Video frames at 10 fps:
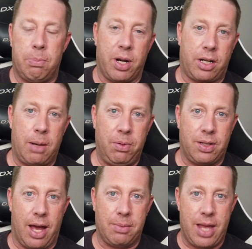but a couple
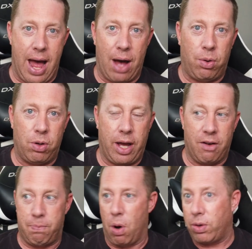of times the owl
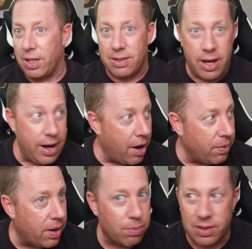kind of poked its head
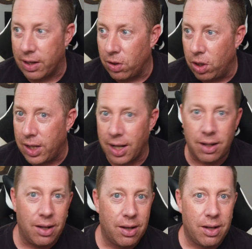out and was like
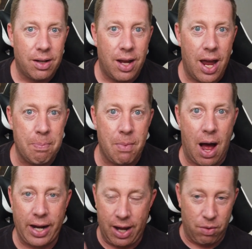looking, and
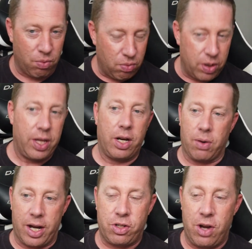I got really
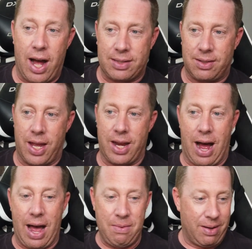great shots. And
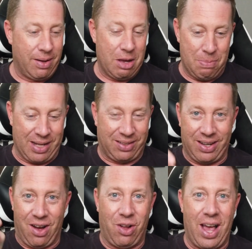I
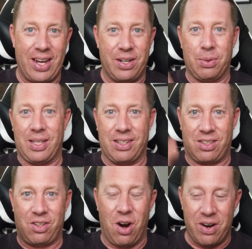basically, all I had to do was hit
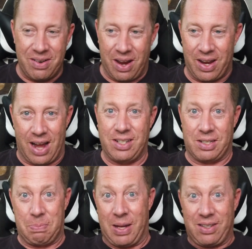start, and I
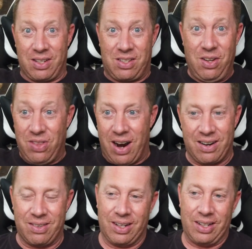just basically stood
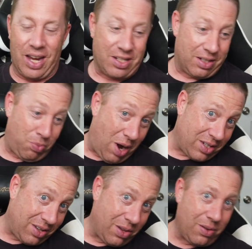there and just
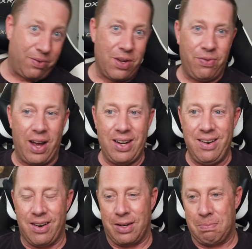watched through the
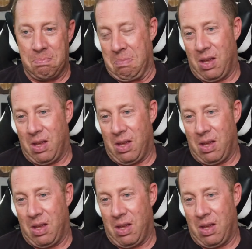viewfinder